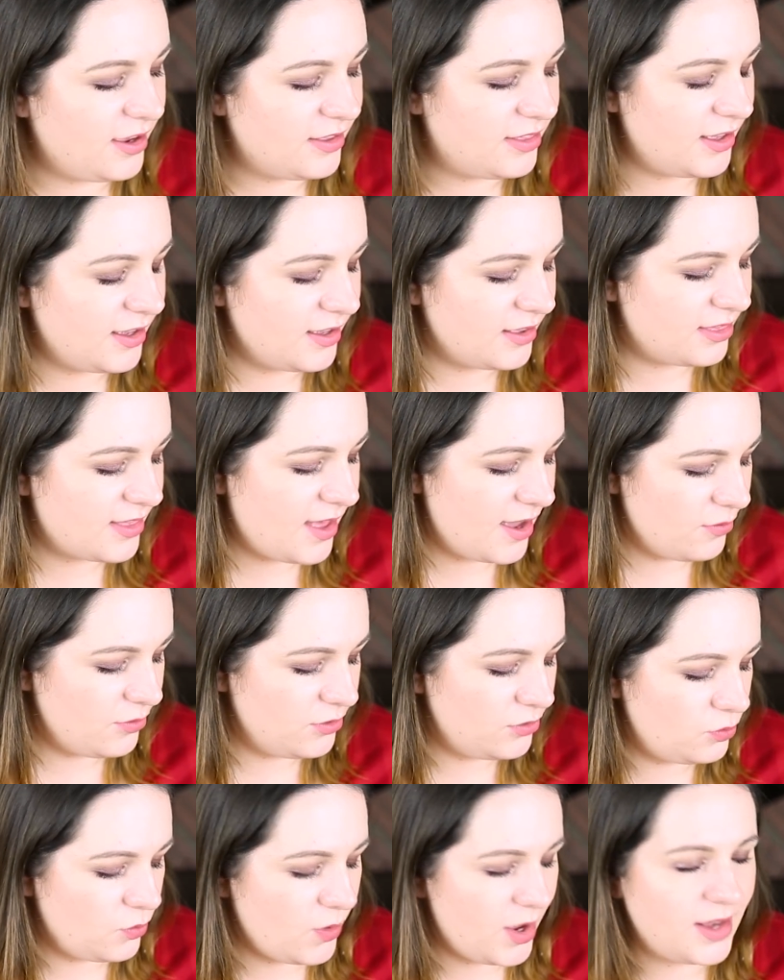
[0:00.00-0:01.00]
I think that
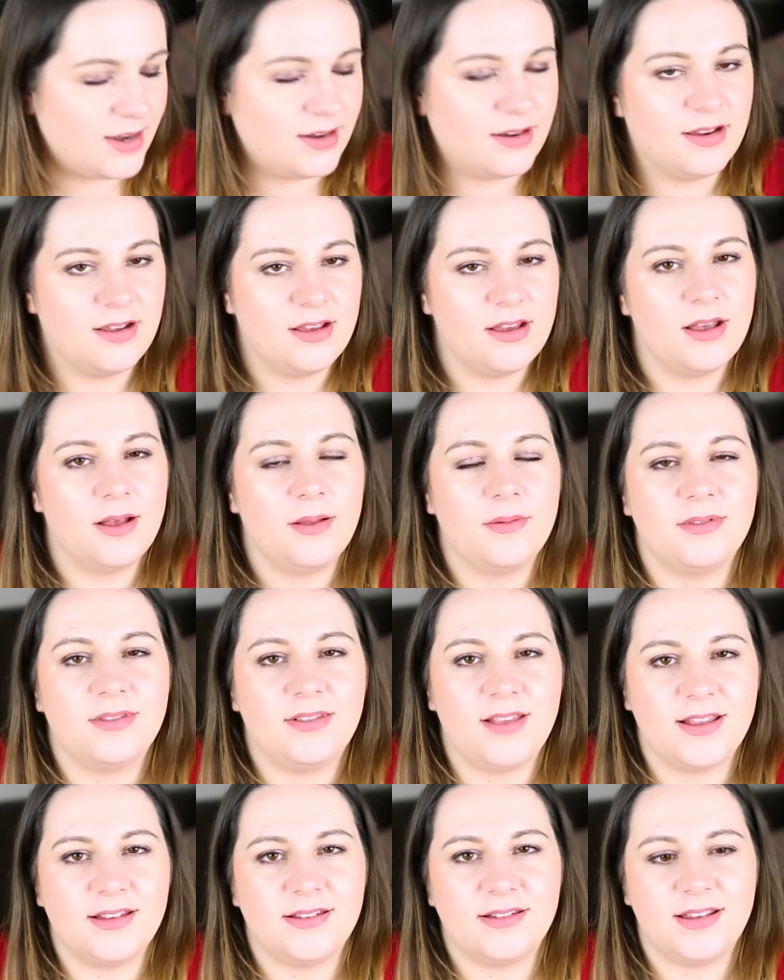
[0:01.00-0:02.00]
was when
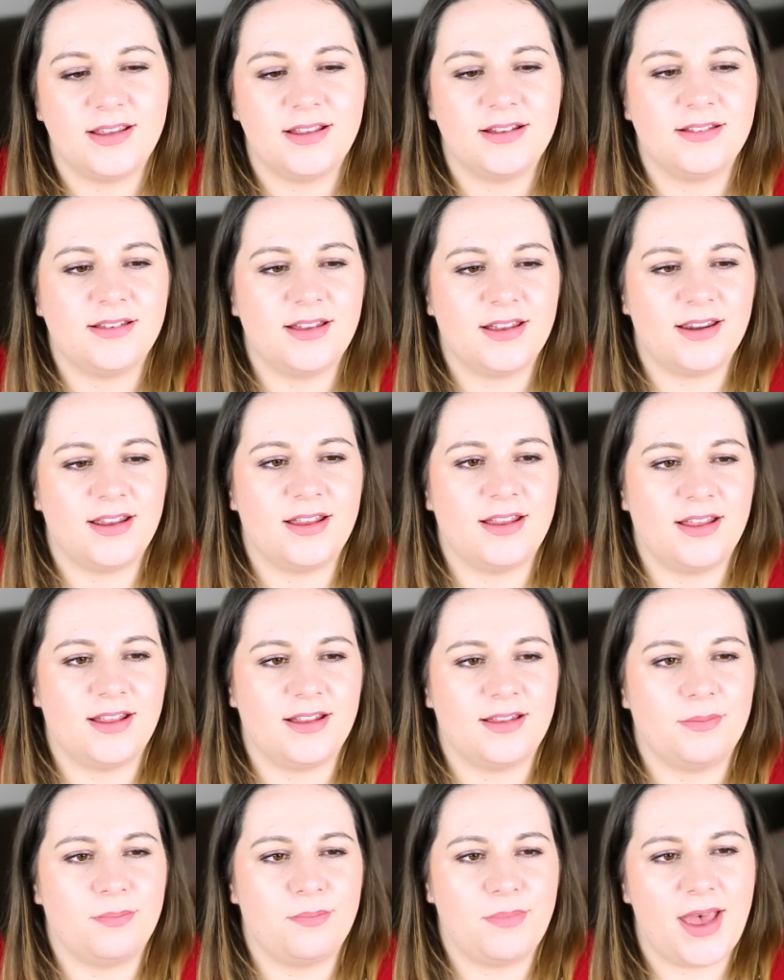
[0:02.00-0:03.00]
Disney did it
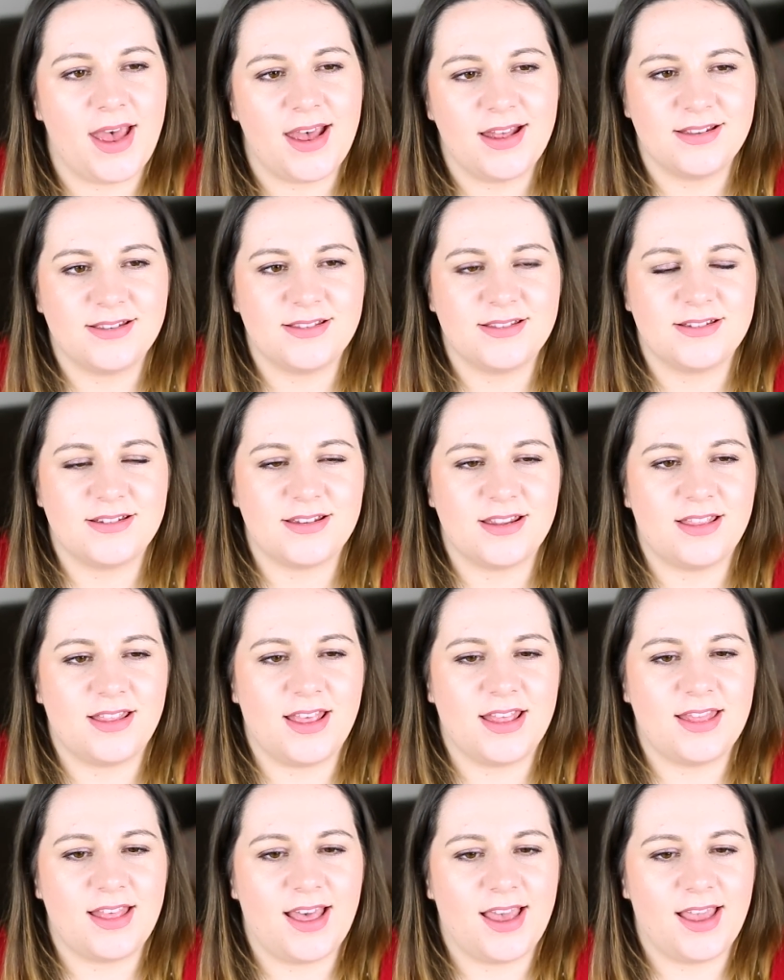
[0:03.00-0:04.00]
its best.
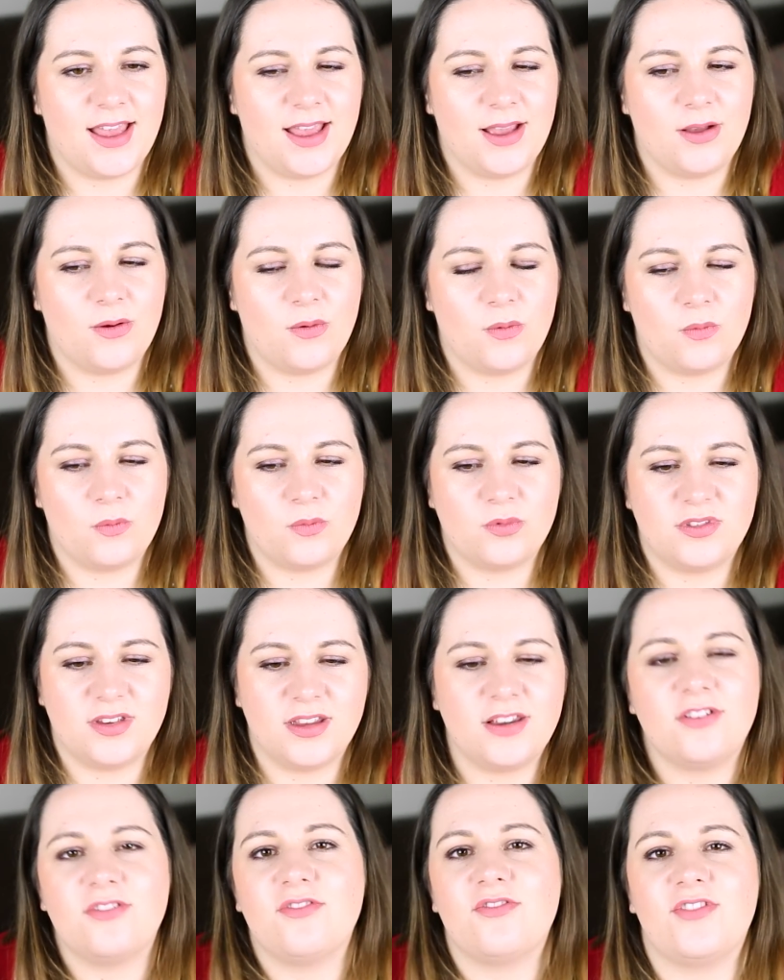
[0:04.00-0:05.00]
They
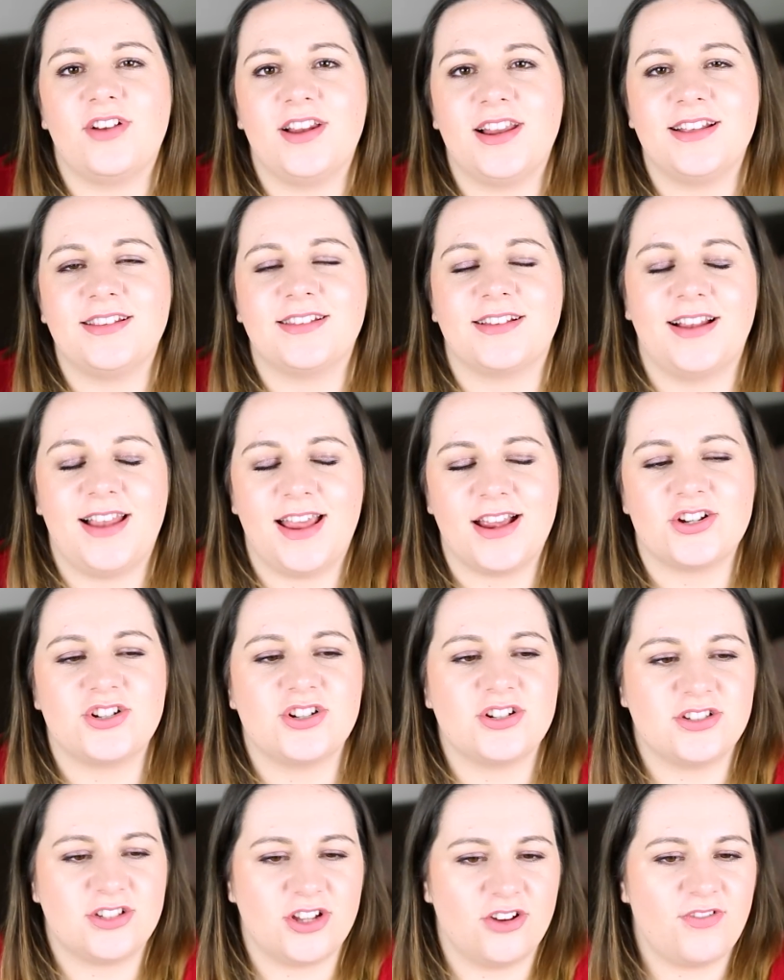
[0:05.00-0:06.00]
didn't release
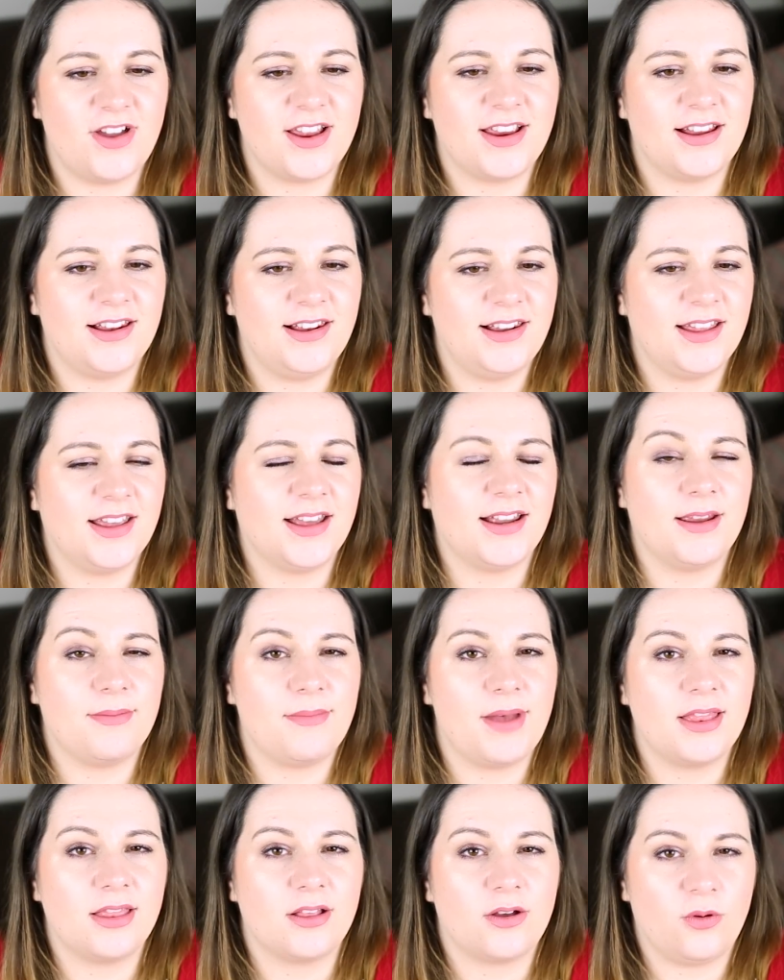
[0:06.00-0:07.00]
collections so regularly and it
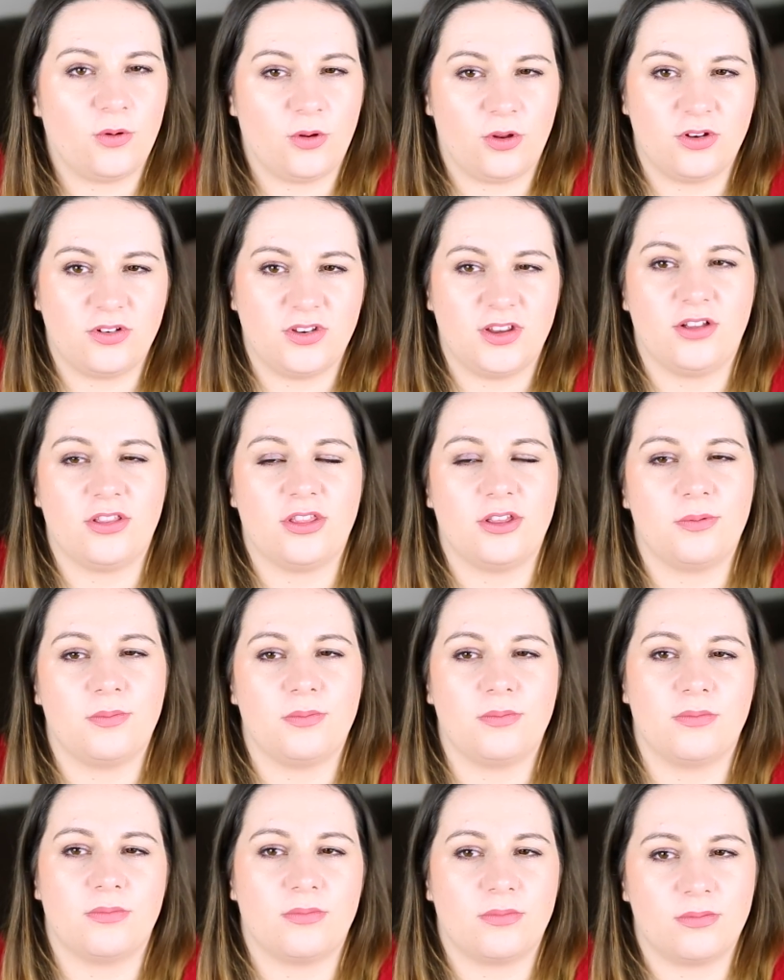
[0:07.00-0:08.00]
meant the quality of
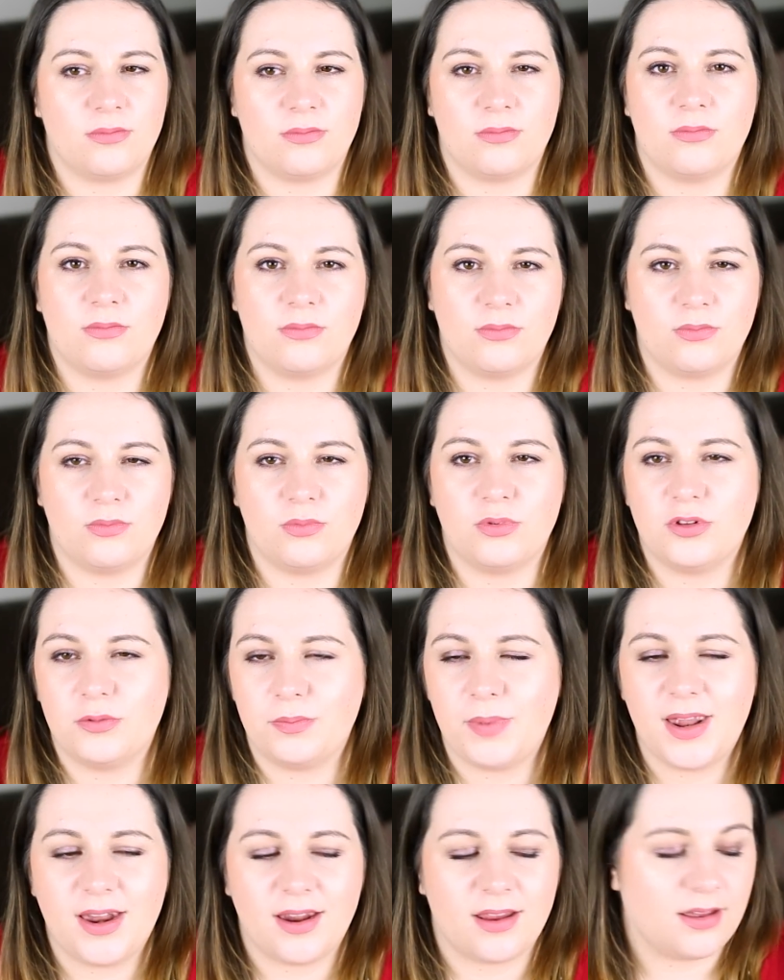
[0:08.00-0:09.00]
them was
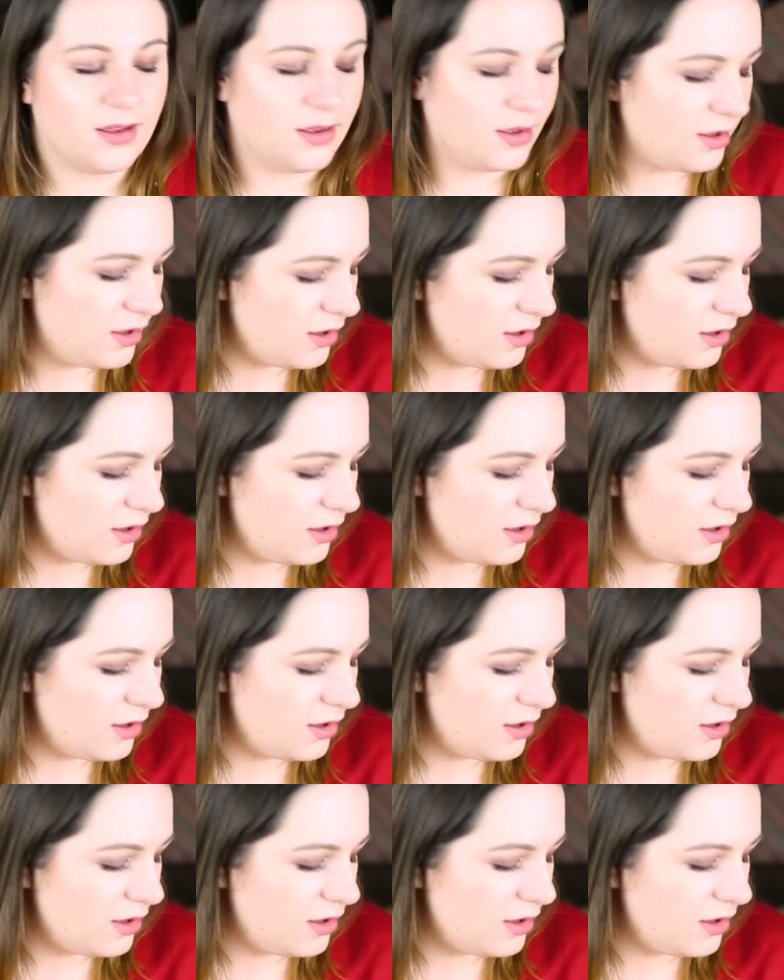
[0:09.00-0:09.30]
better.